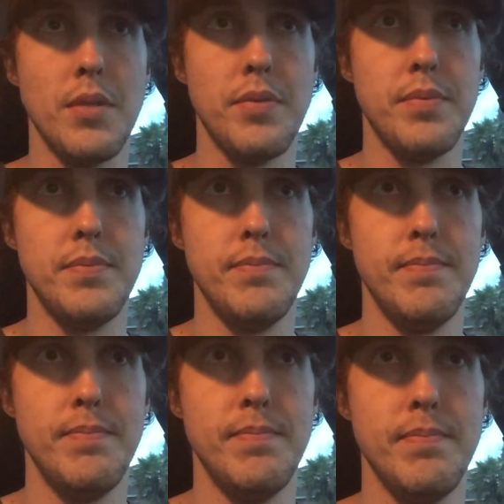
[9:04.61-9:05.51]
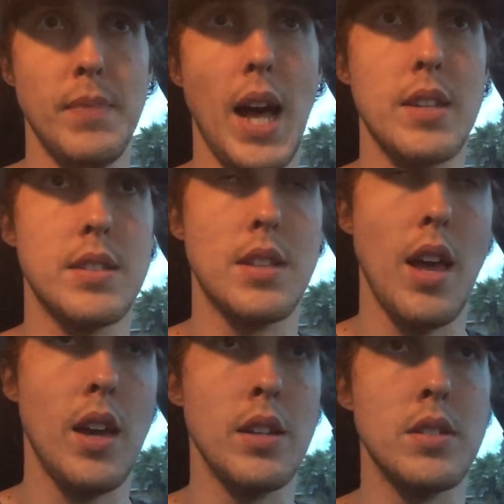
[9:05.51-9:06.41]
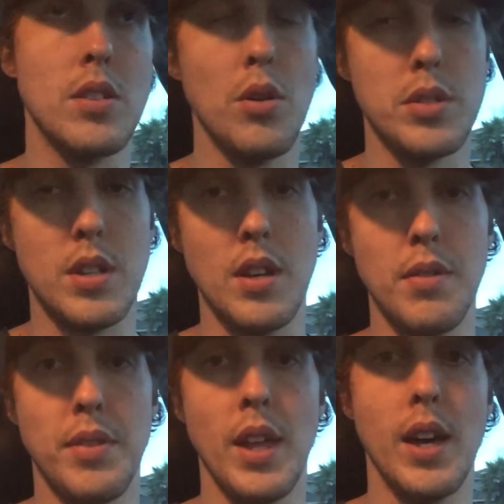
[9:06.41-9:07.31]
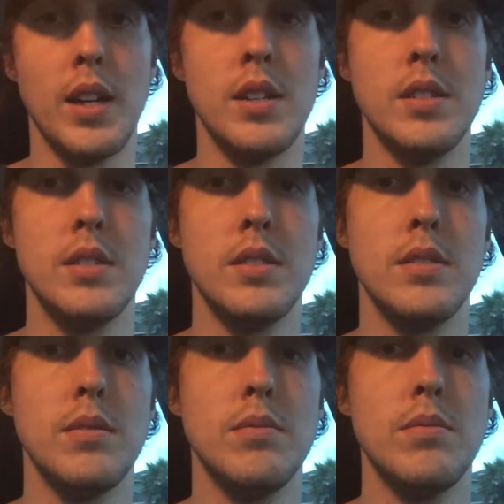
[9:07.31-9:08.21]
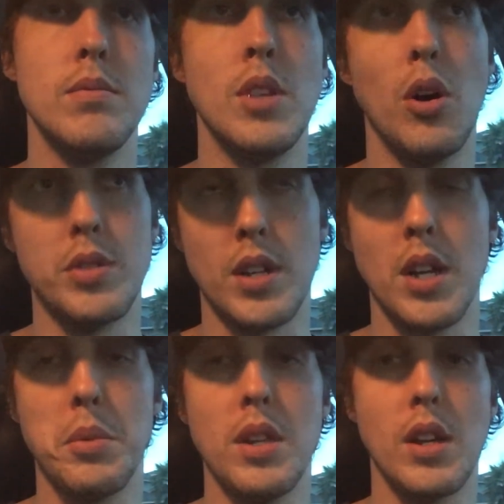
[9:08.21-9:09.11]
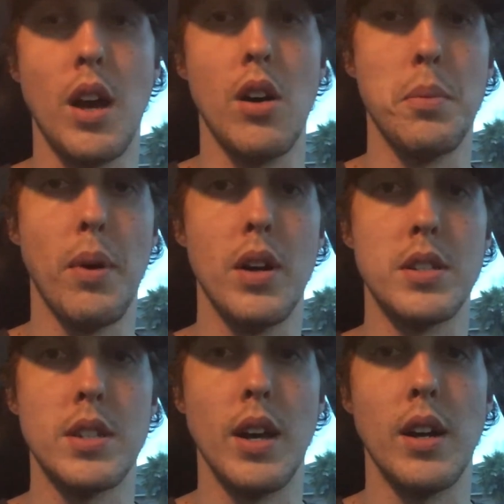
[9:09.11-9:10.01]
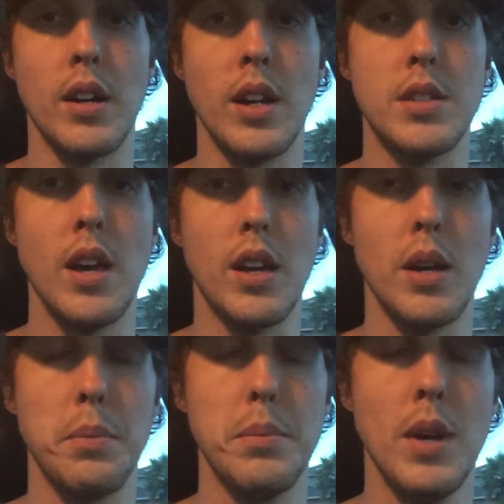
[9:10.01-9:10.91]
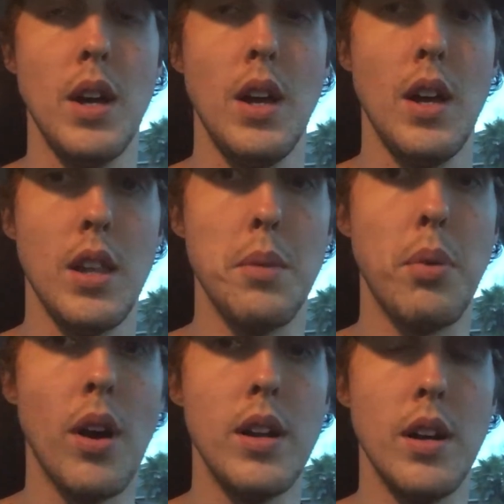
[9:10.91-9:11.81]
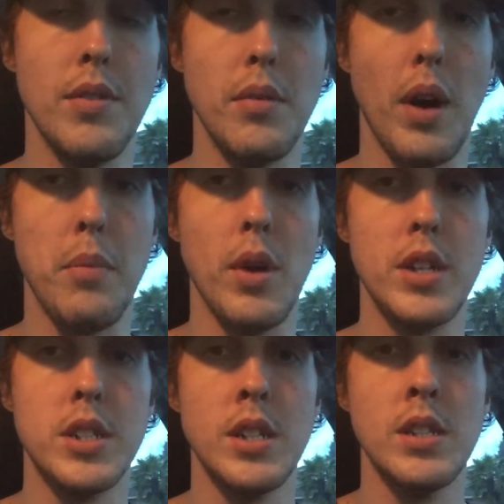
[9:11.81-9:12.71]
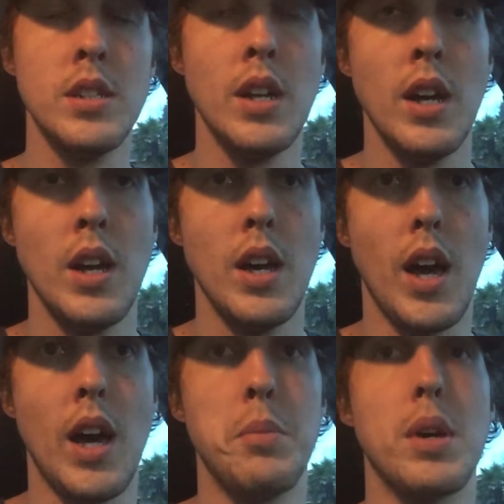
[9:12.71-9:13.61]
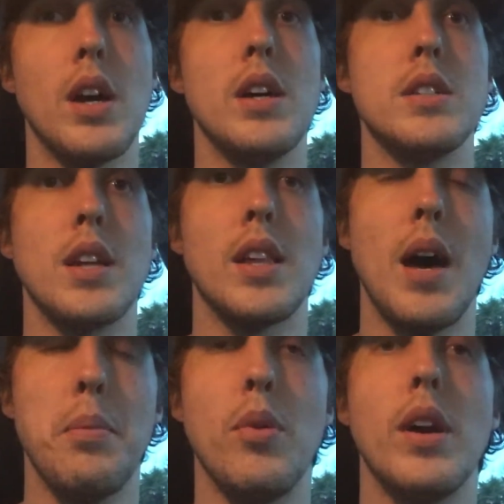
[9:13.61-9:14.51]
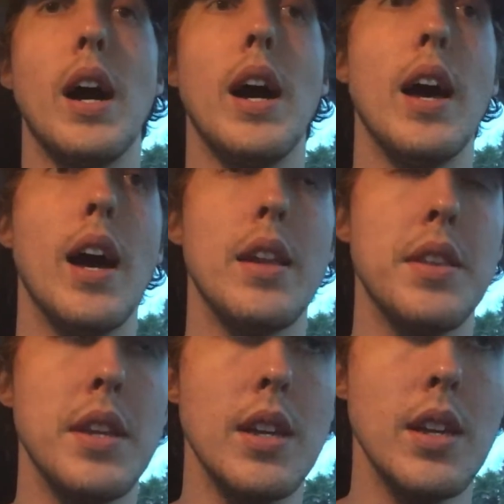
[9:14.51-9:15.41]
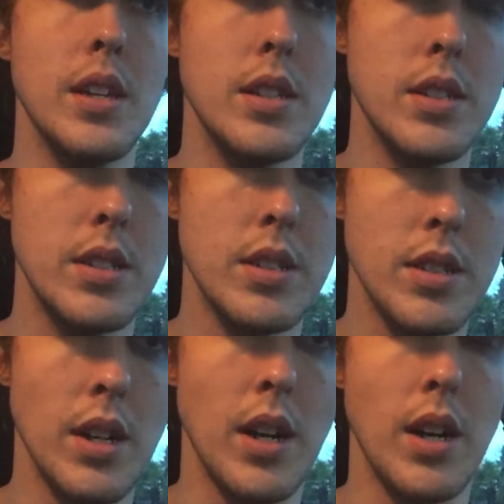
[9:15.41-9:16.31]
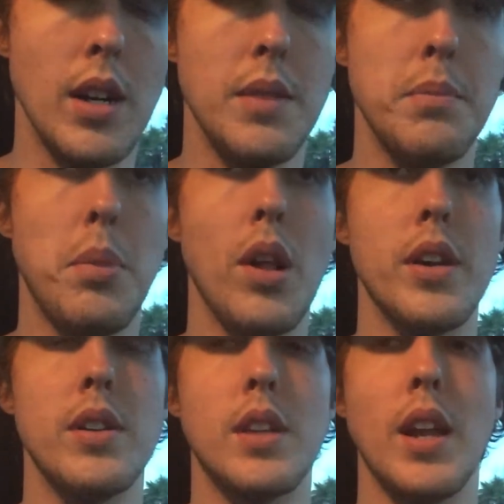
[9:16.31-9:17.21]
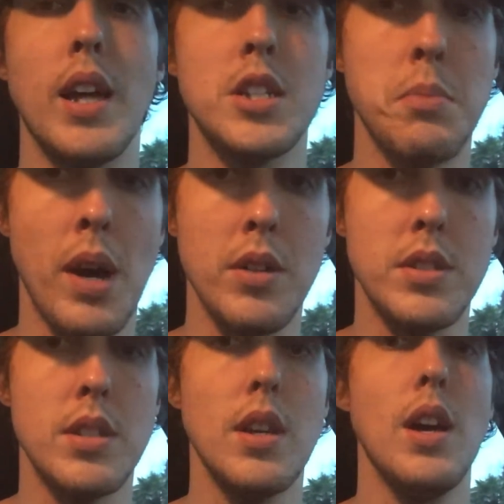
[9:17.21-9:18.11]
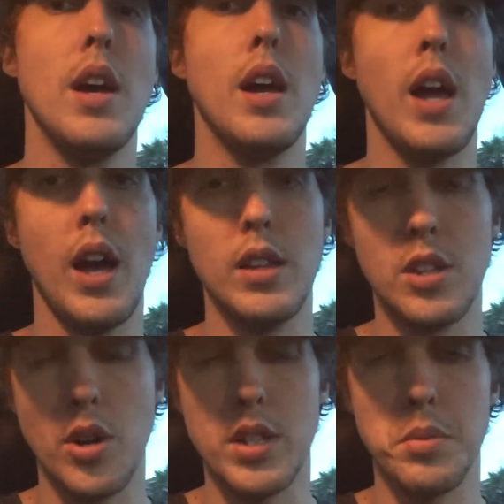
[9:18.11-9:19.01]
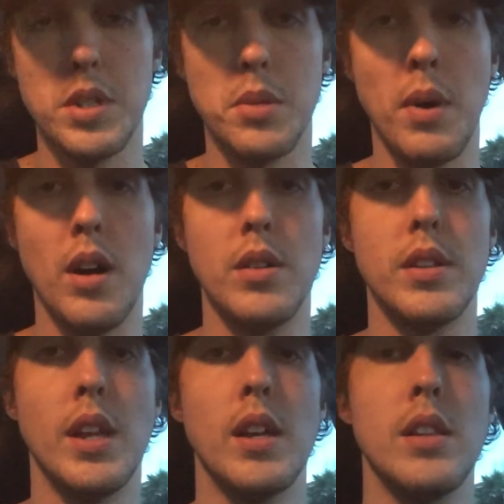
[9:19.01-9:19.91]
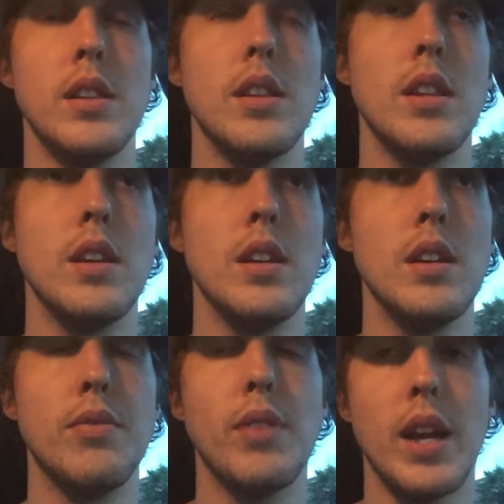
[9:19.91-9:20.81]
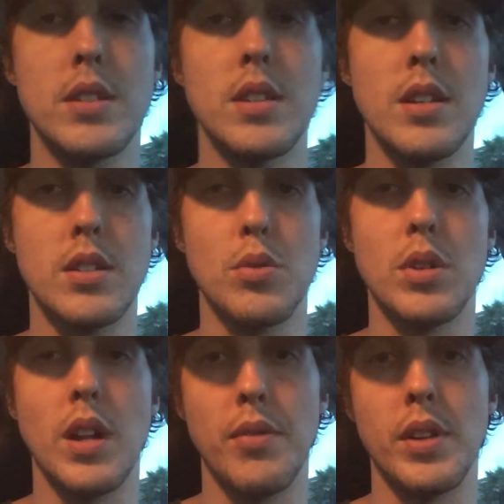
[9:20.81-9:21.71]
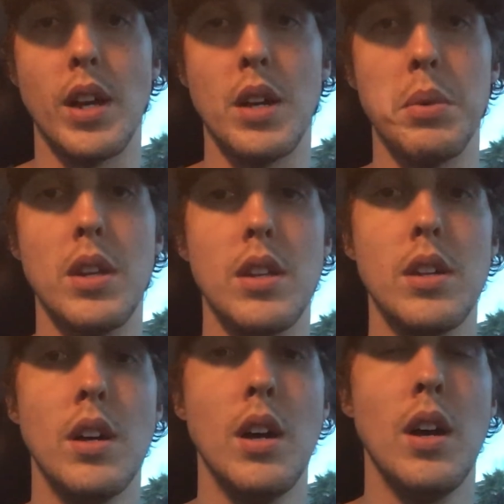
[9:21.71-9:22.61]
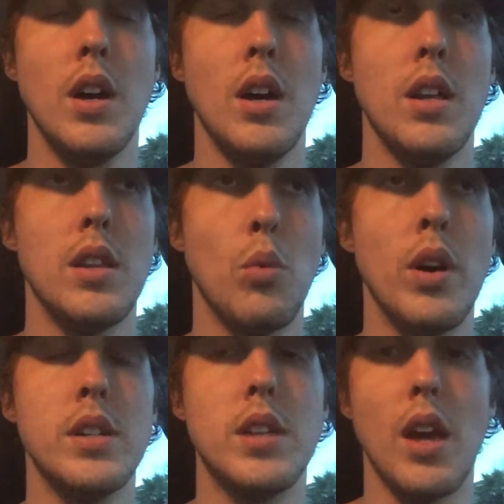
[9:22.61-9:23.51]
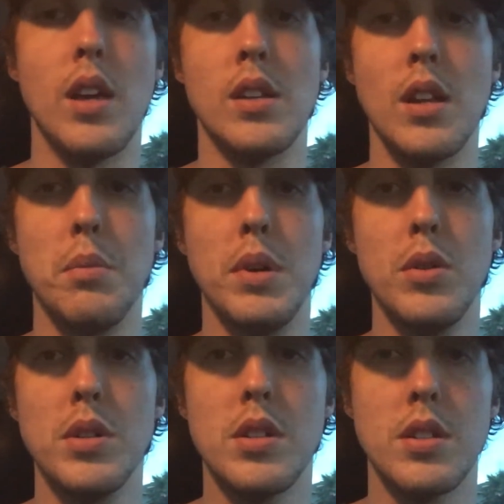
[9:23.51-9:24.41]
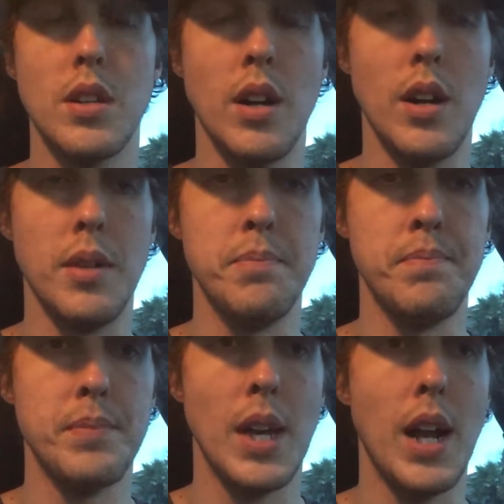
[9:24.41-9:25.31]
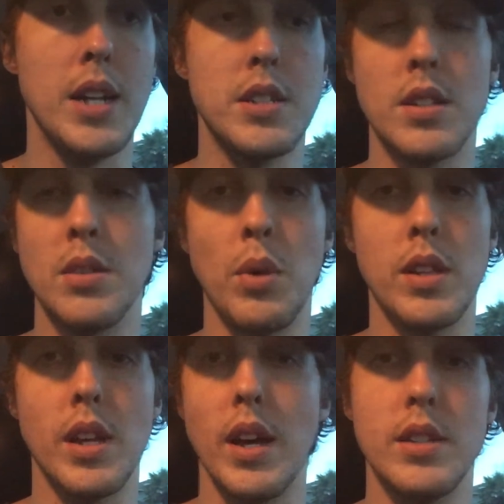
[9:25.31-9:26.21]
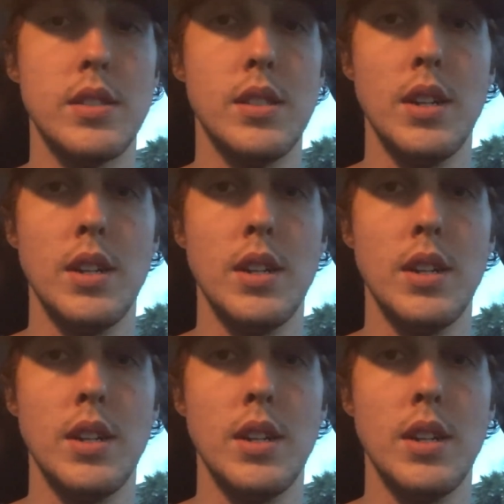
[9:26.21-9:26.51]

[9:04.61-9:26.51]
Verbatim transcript: if that's staying so stiff, then those are going to be the counterparts that are going to take up the brunt of the vibration and because at that point I had the um, polyurethane engine mounts and the transmission mount, then the flex disc were definitely going to be the one taking the abuse, um, and I just didn't want that